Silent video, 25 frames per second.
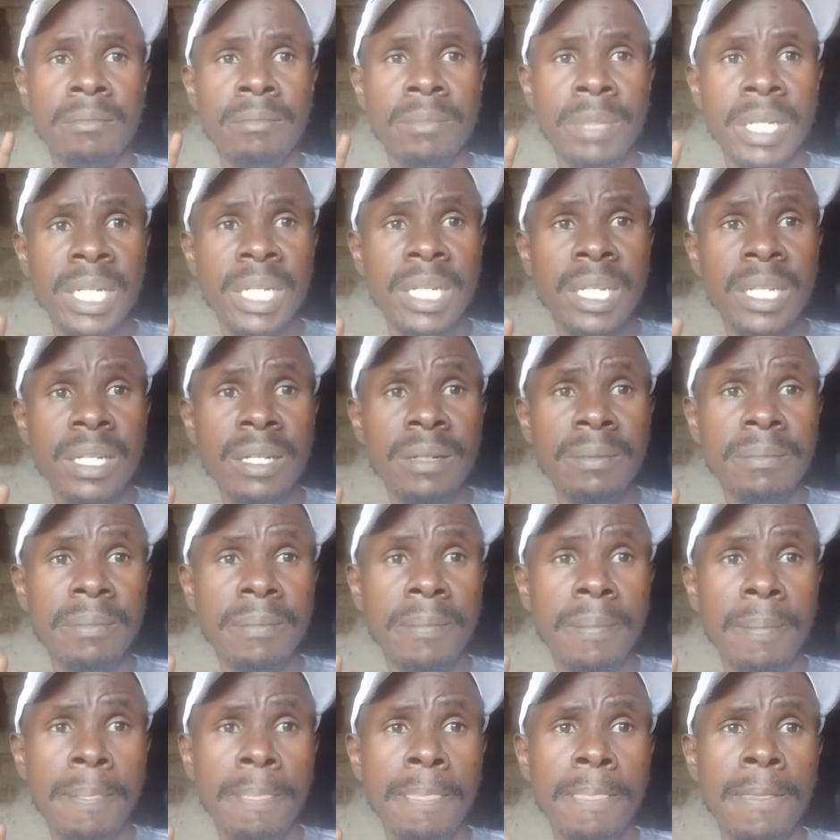building
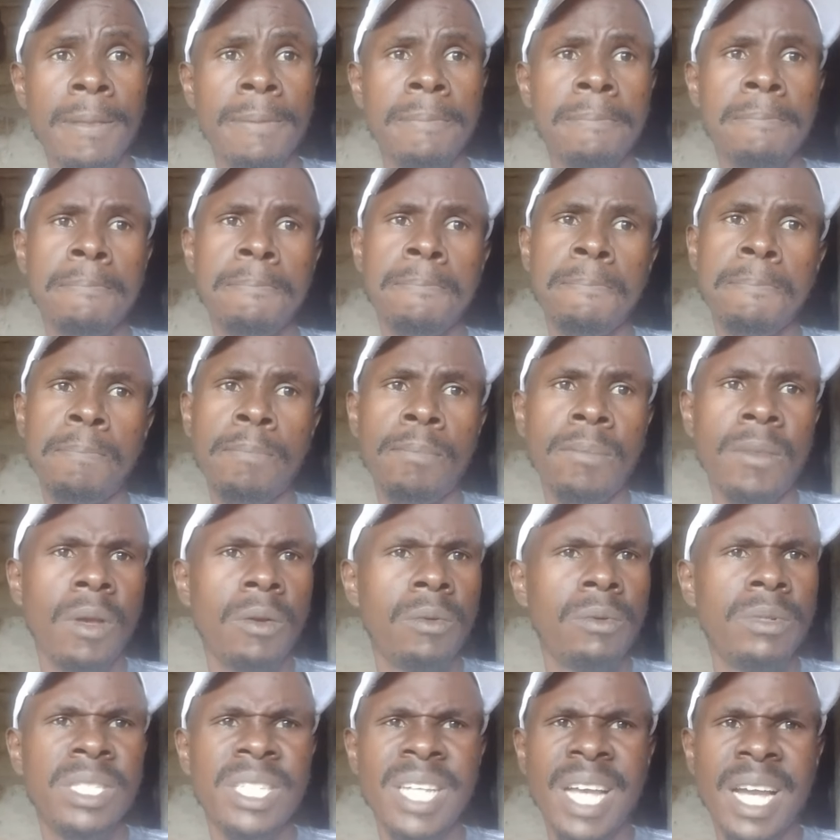
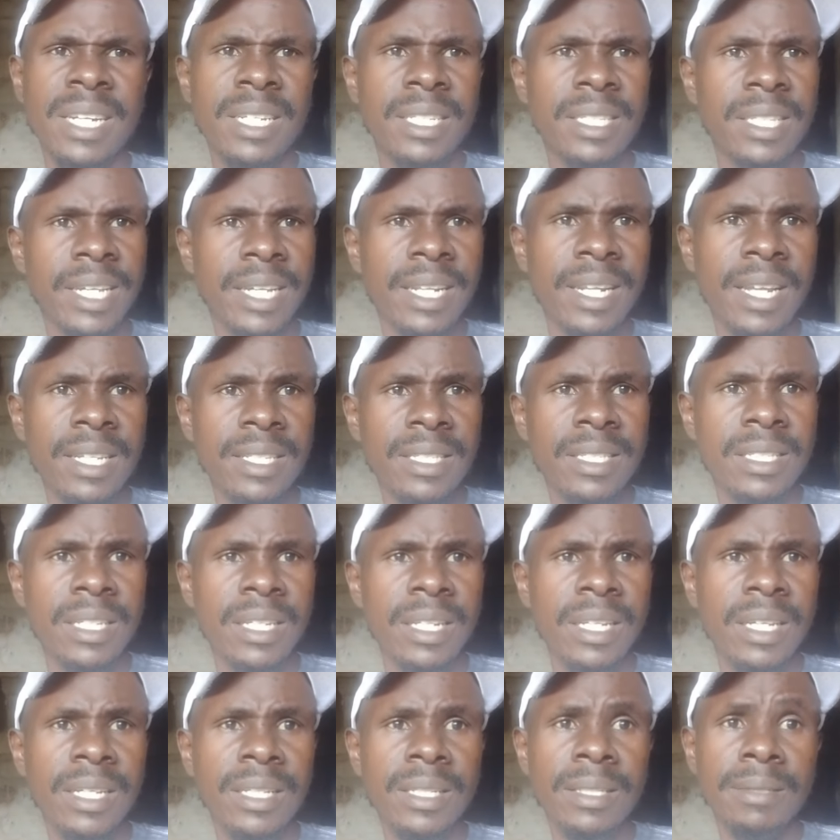which had tenants
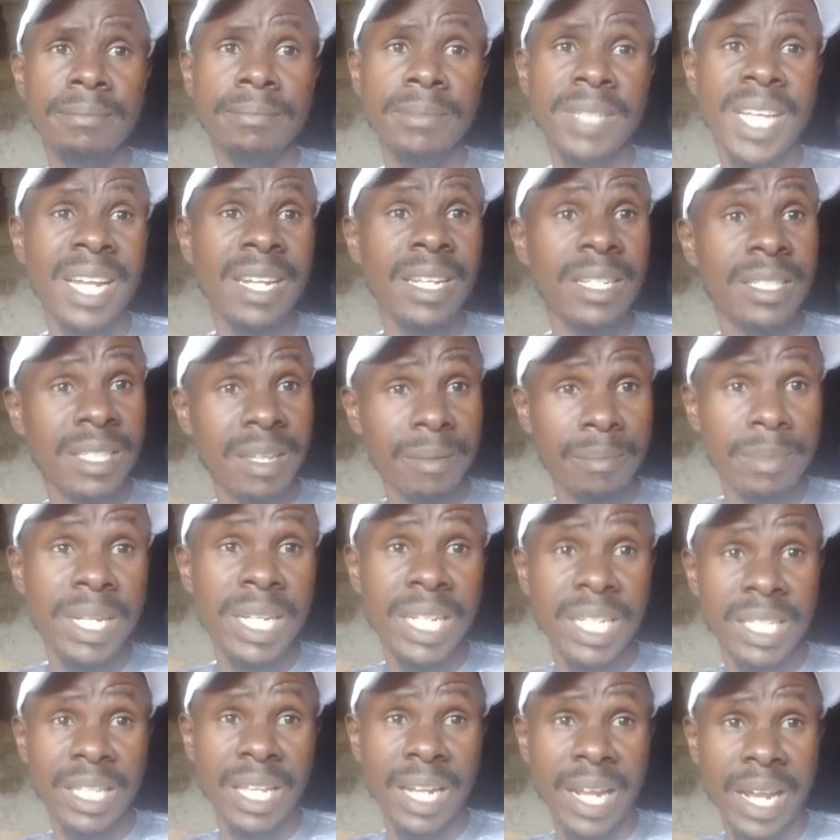in it, and it's a
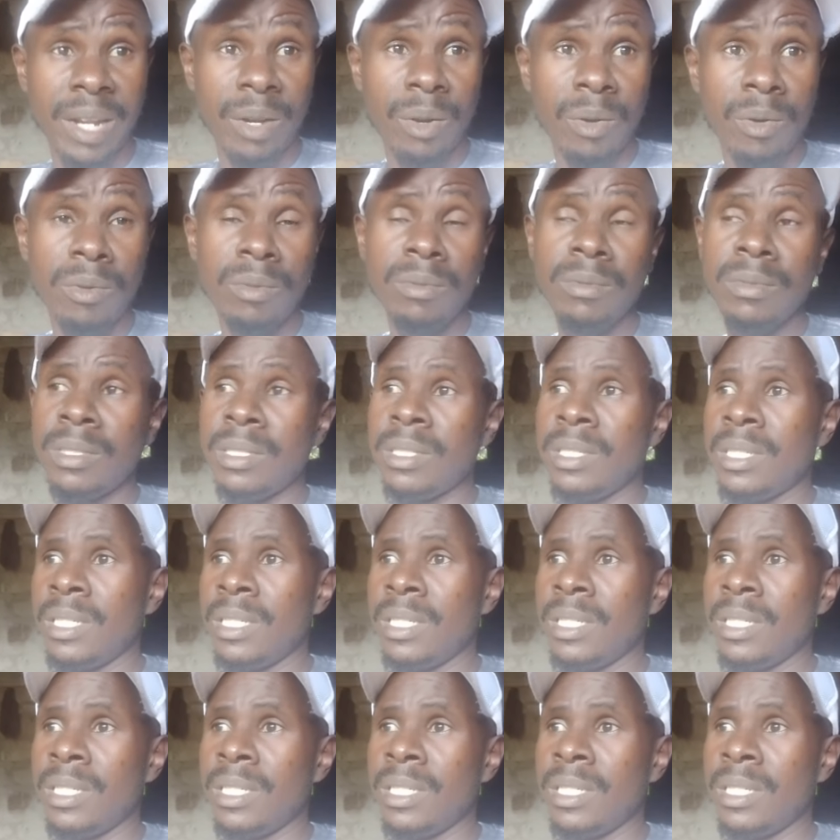building that I know